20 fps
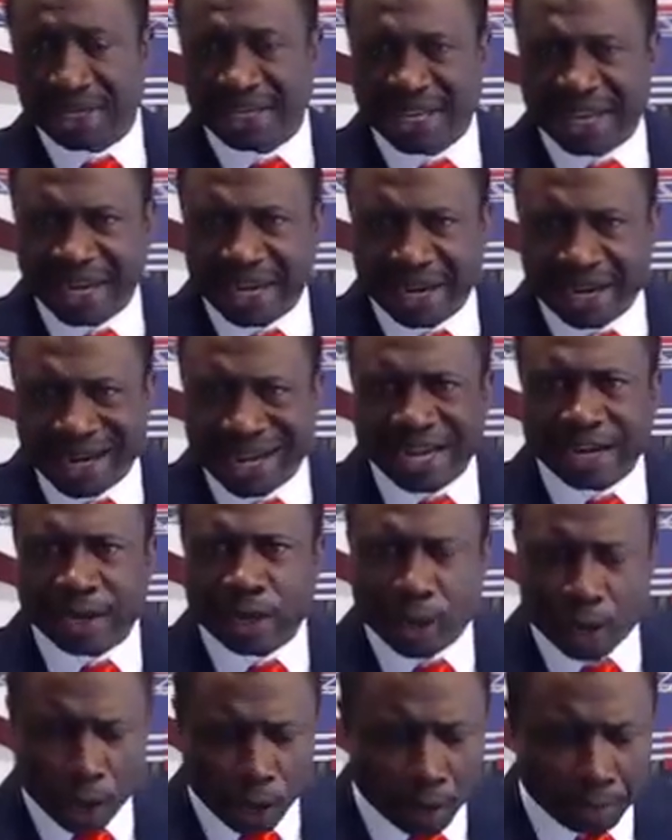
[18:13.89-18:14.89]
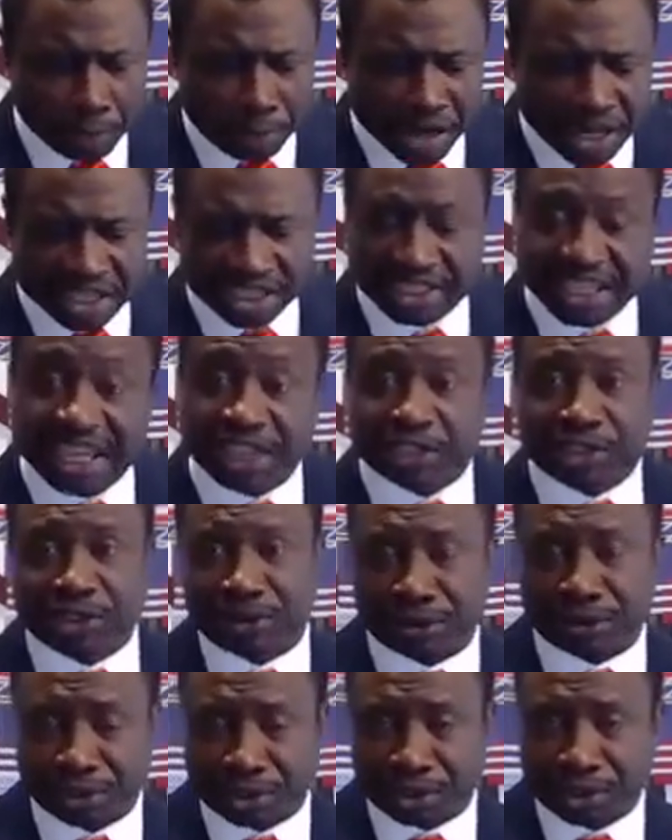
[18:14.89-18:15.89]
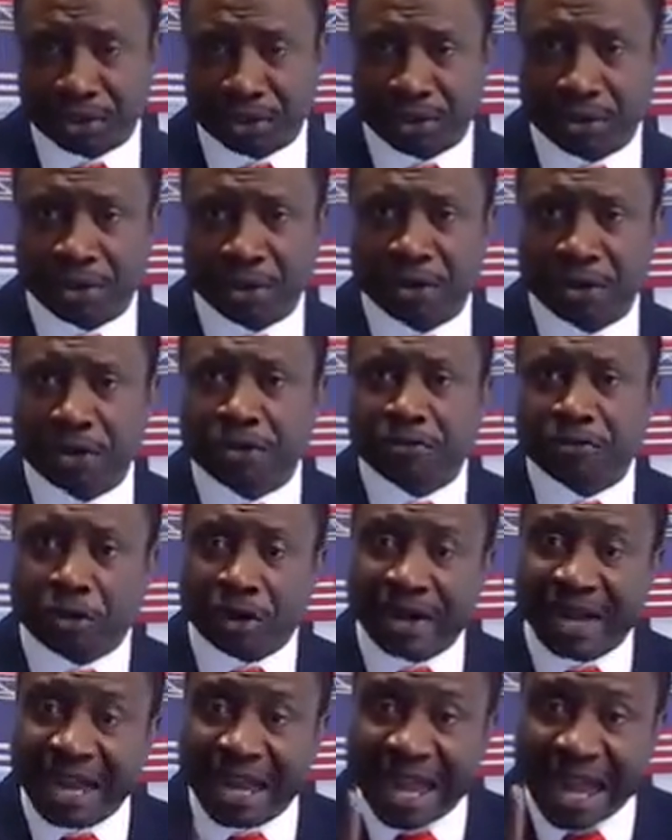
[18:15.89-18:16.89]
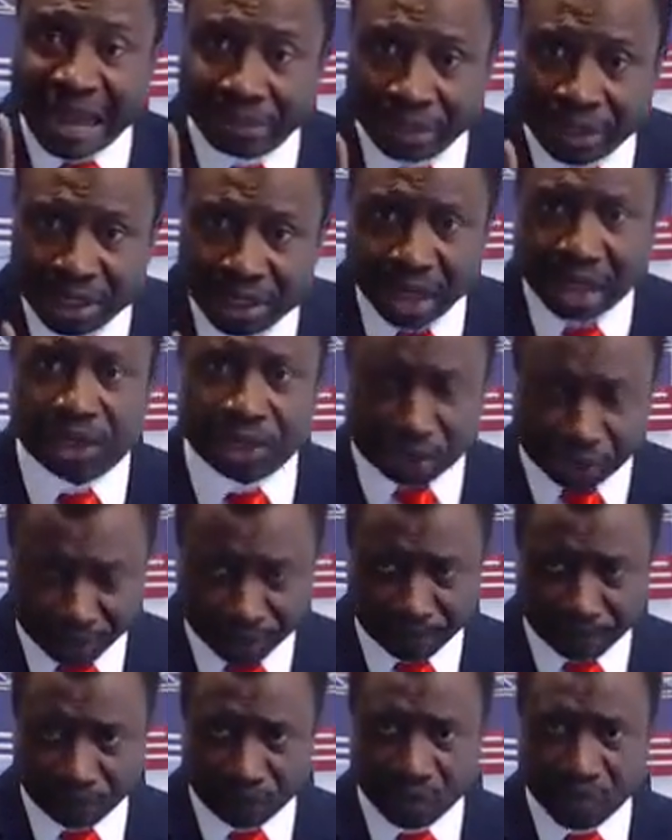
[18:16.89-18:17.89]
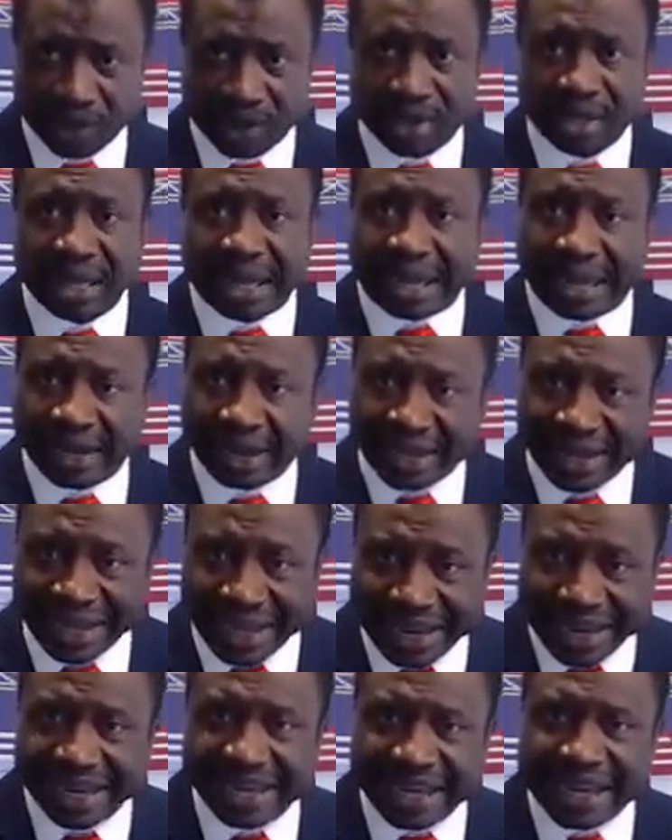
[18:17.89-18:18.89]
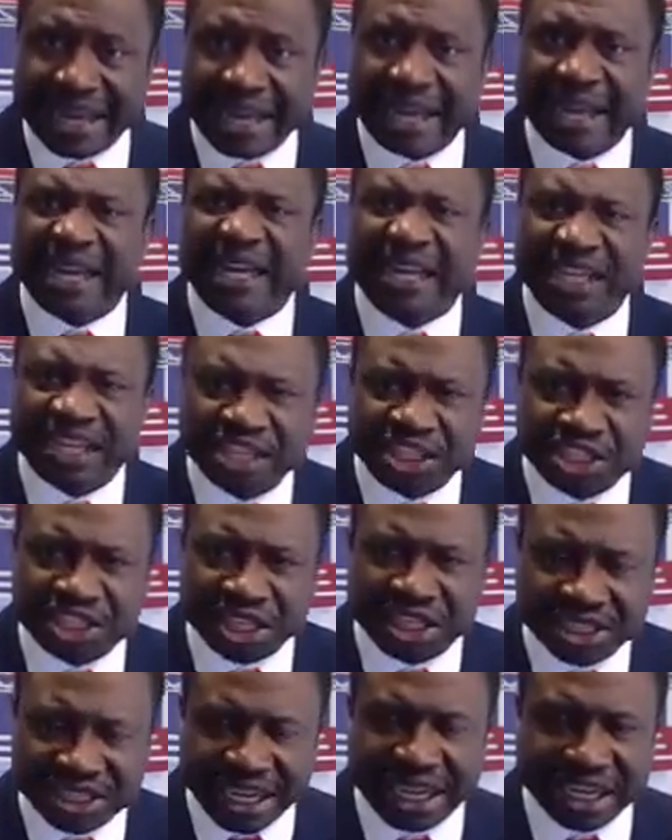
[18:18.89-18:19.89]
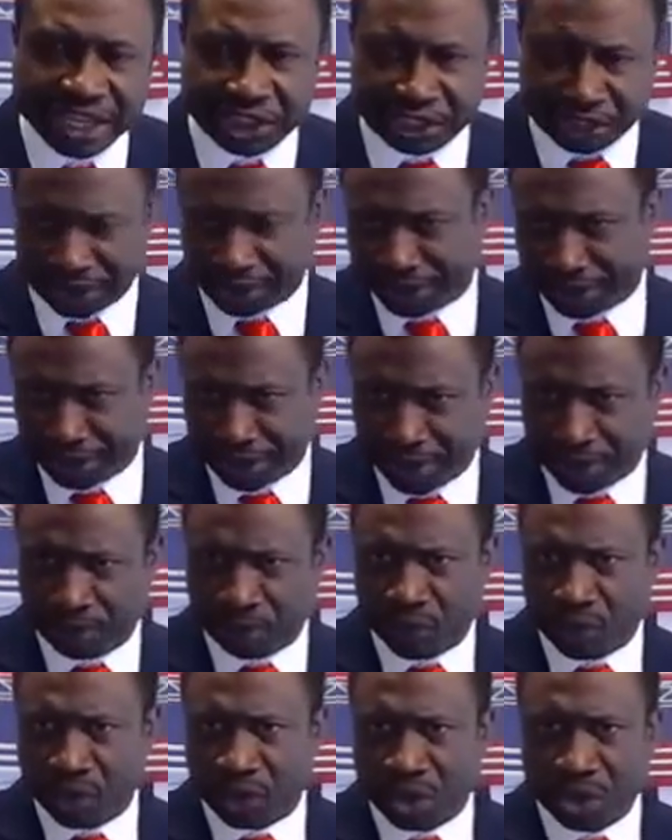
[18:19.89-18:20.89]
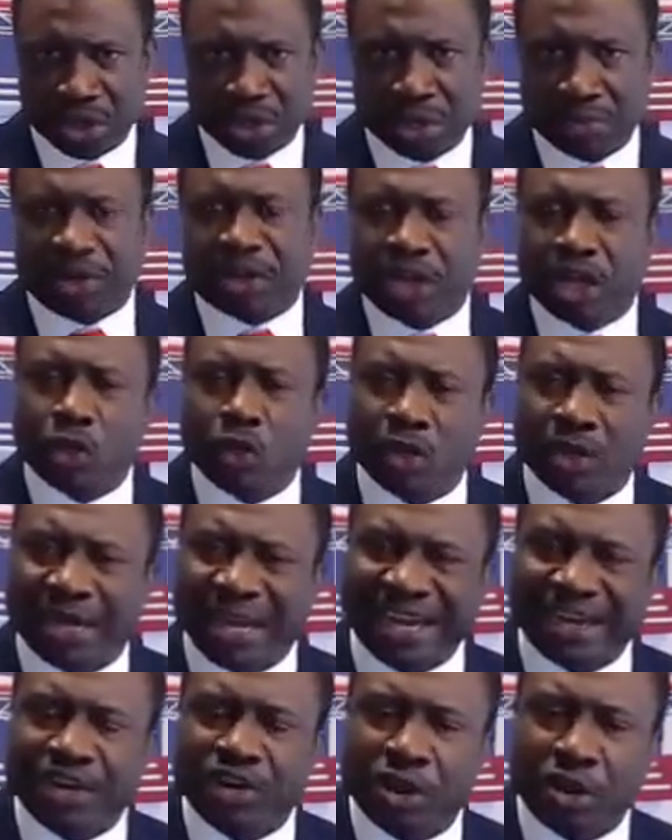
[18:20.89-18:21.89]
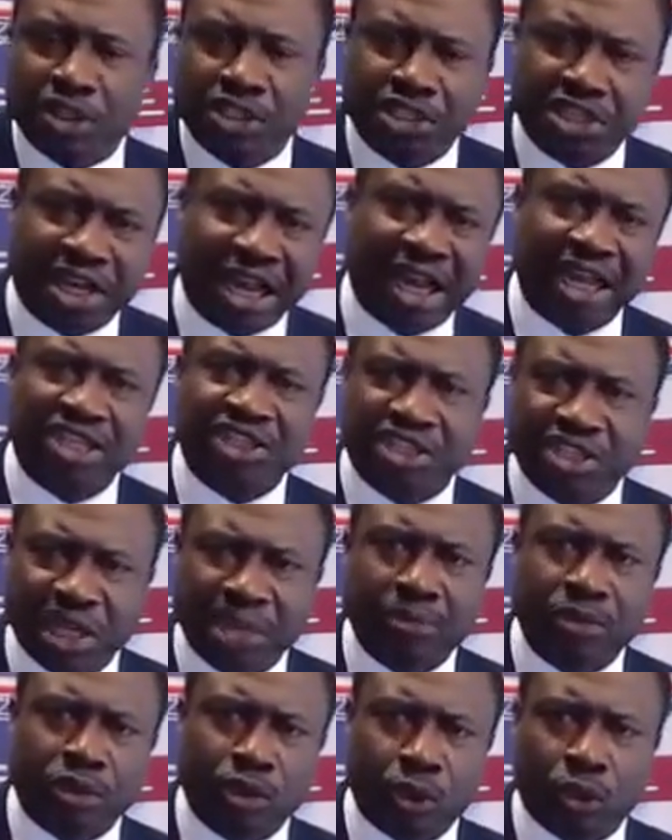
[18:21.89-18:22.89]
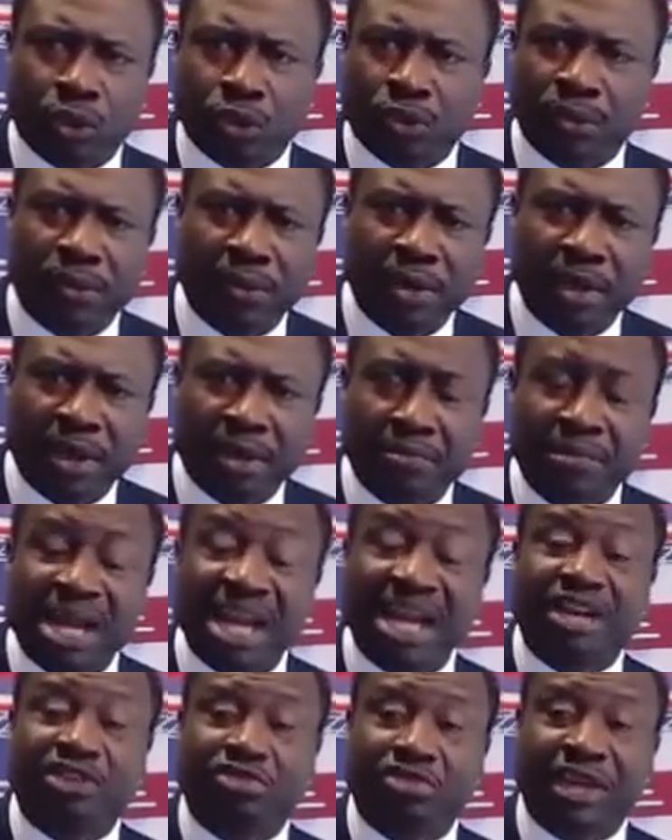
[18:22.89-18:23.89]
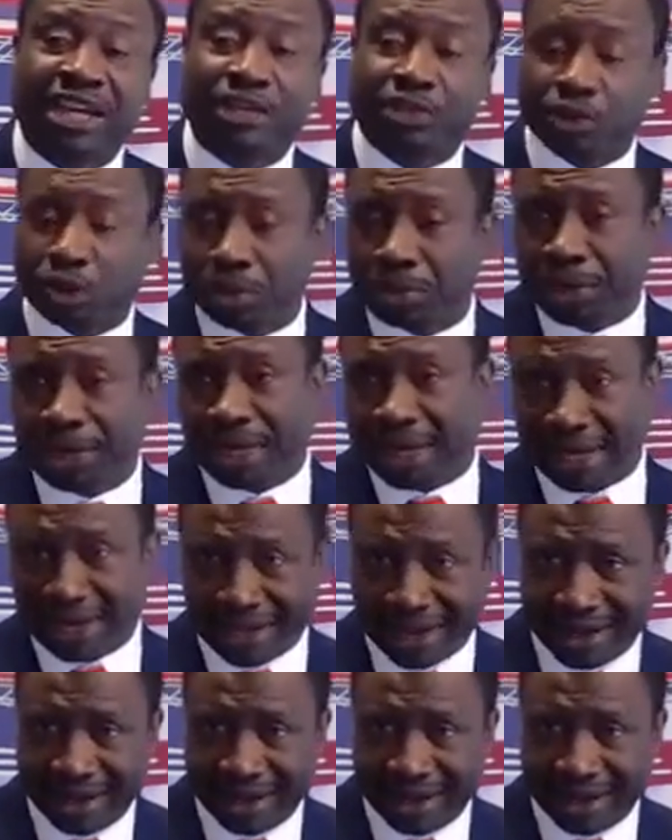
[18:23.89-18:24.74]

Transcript: They need compensations for their abduction and illegal detentions, because you cannot charge them to a military tribunal